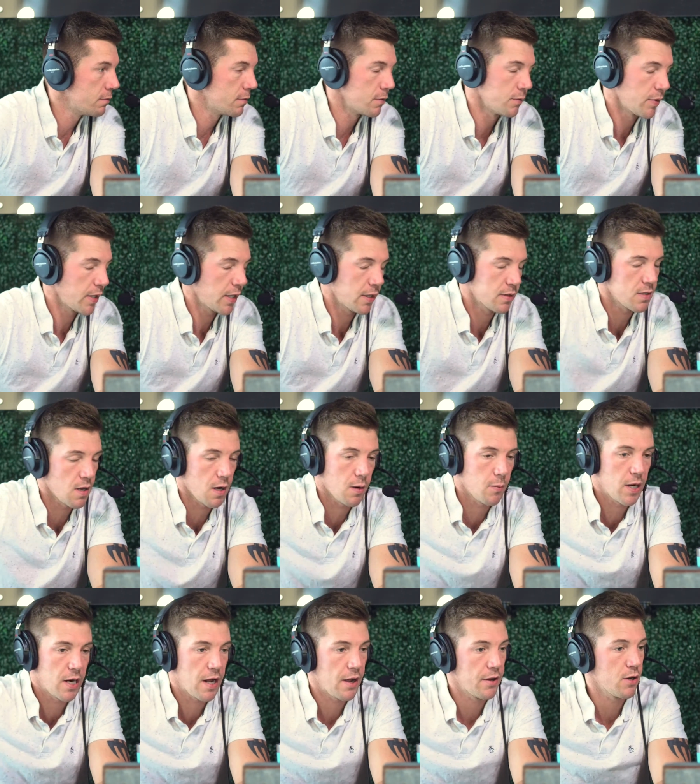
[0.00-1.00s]
And we can talk
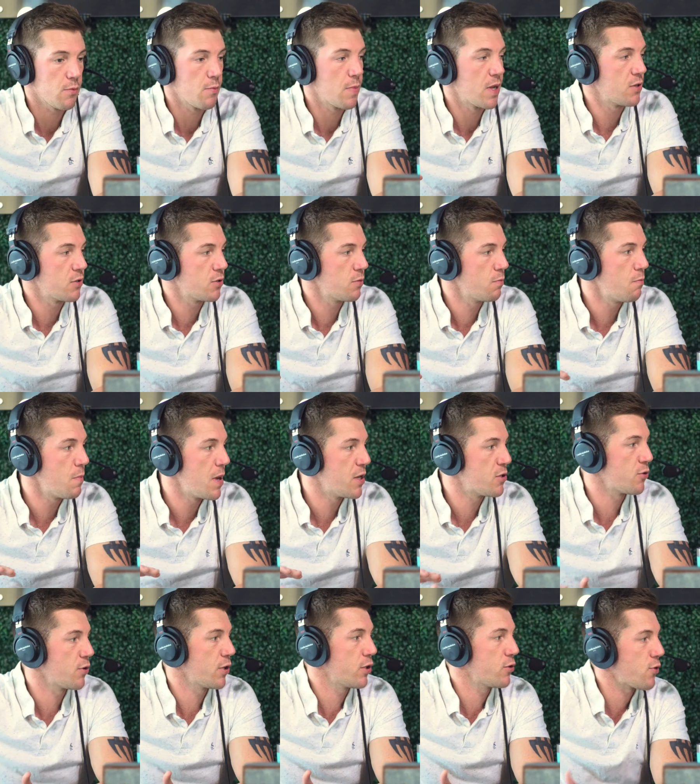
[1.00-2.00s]
about how you're
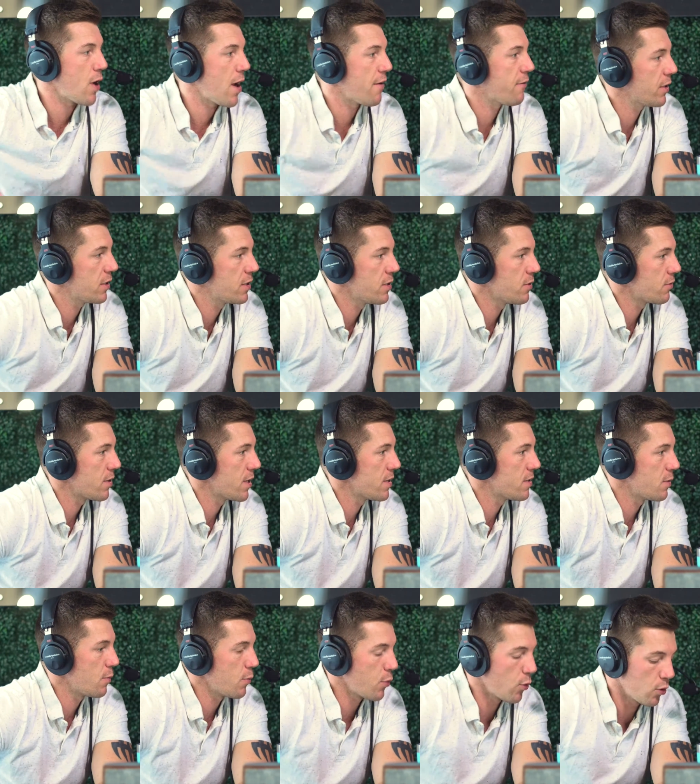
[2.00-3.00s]
measuring traffic to the
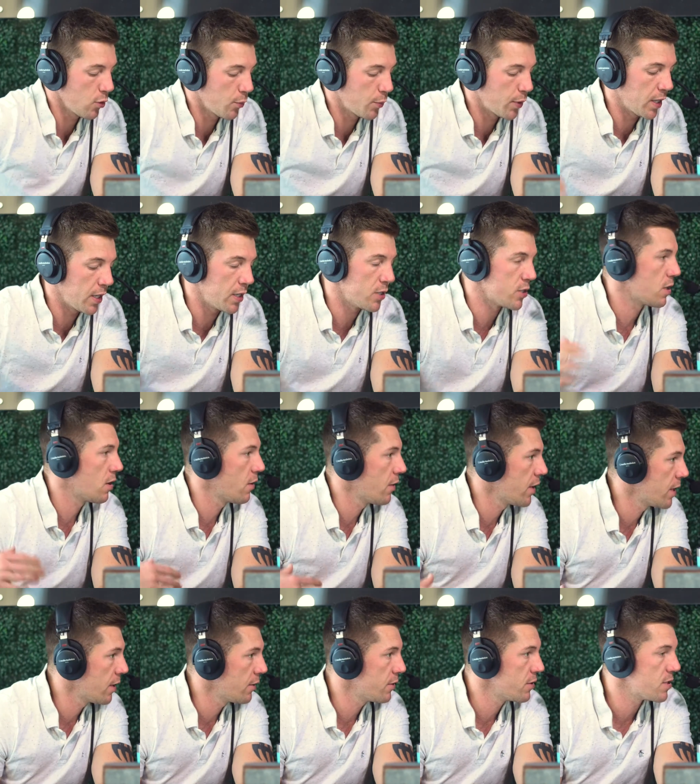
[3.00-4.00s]
resident portal page and all
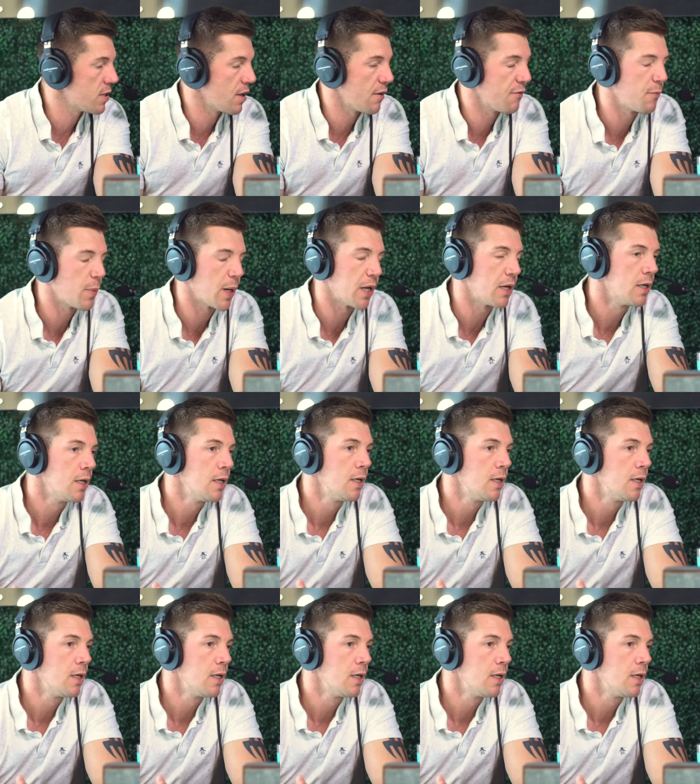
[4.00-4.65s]
that other stuff, but